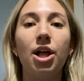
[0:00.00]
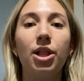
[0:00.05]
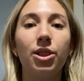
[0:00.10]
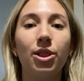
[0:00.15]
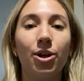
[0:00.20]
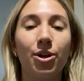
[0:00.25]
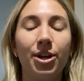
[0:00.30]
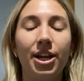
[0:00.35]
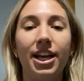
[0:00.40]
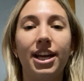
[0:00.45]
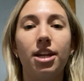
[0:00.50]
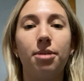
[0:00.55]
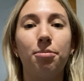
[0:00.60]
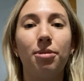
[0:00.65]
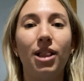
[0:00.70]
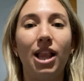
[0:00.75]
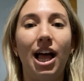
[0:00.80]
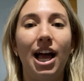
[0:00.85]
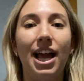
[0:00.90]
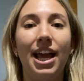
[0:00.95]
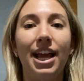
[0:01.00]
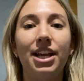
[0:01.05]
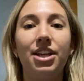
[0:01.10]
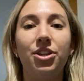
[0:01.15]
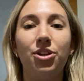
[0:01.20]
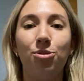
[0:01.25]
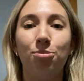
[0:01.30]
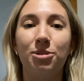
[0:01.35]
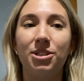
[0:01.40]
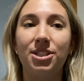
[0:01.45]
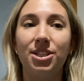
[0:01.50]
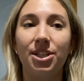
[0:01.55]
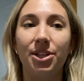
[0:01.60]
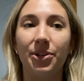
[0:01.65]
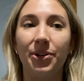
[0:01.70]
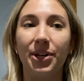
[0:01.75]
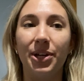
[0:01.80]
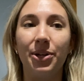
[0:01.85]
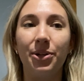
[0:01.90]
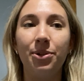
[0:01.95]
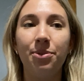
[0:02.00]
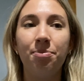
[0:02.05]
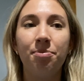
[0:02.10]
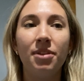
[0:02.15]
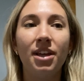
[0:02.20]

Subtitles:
learning and applying new material.